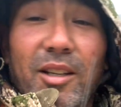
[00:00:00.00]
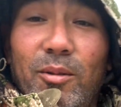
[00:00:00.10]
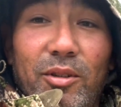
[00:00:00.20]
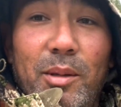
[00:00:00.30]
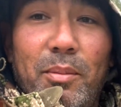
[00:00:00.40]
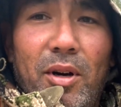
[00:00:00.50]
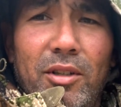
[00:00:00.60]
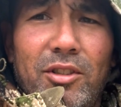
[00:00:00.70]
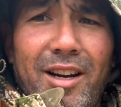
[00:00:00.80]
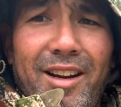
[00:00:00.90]
we'll keep on
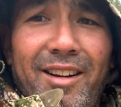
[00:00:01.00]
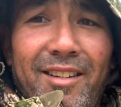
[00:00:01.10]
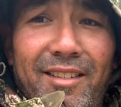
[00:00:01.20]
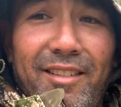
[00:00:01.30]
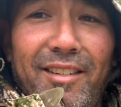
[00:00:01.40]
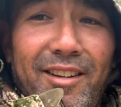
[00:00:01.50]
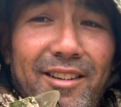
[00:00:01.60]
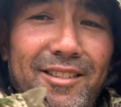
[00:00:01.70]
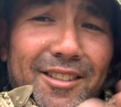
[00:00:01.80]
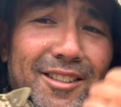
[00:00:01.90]
trying.
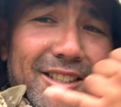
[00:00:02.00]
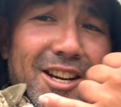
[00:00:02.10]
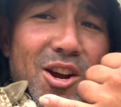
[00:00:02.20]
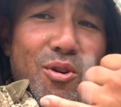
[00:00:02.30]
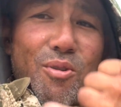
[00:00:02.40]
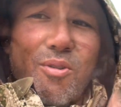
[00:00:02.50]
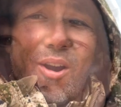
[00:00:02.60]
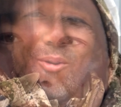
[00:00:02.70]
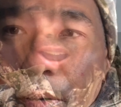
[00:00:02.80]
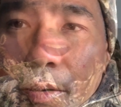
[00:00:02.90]
Chee-hoo!
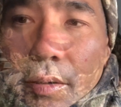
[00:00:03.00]
All right.